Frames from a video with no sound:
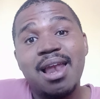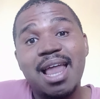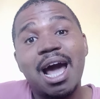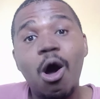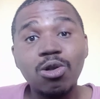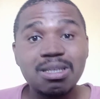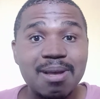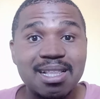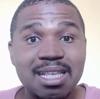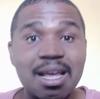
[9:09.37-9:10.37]
Like,
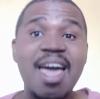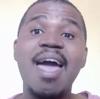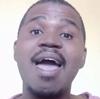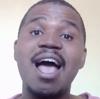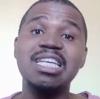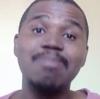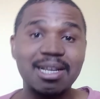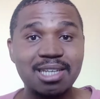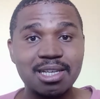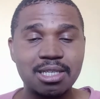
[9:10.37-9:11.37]
ultimately, as
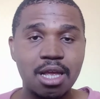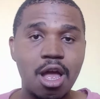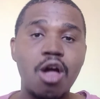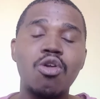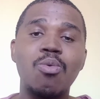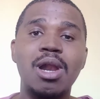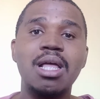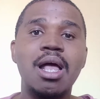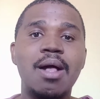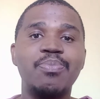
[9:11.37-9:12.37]
much as you
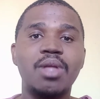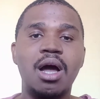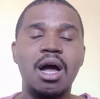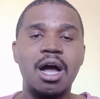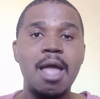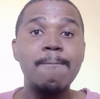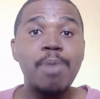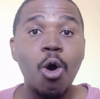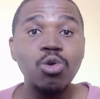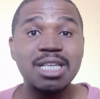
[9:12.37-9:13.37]
want to
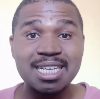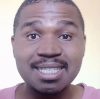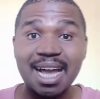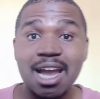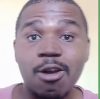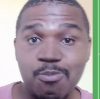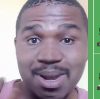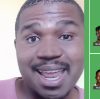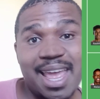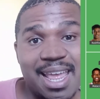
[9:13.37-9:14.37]
impose a style of
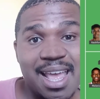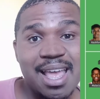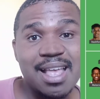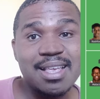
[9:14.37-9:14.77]
play,